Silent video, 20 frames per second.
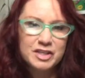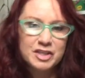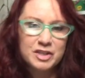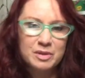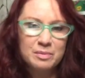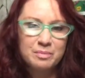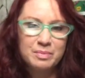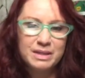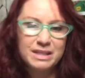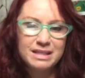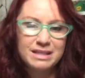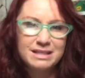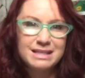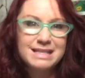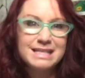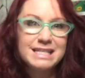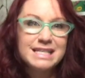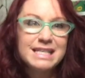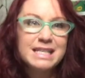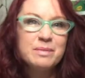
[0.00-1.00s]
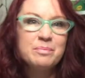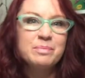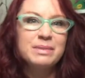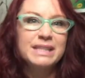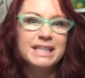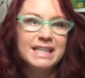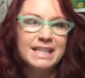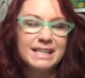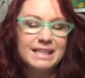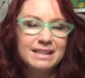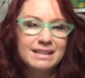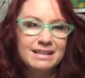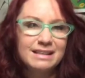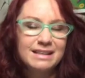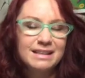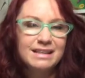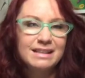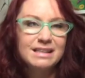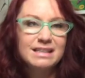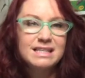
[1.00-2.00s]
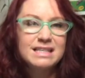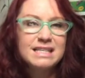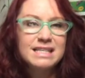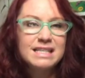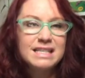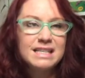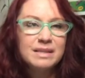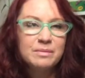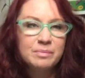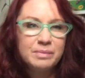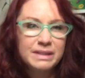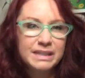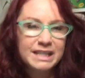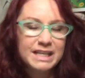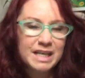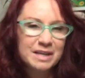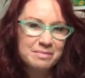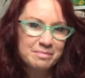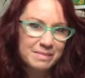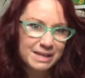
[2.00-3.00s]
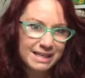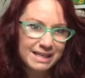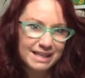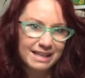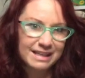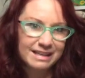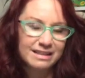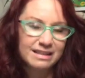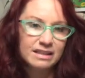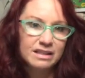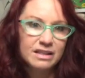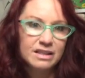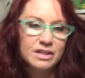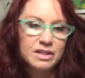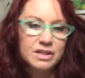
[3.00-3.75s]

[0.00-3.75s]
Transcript: to be deeply, deeply committed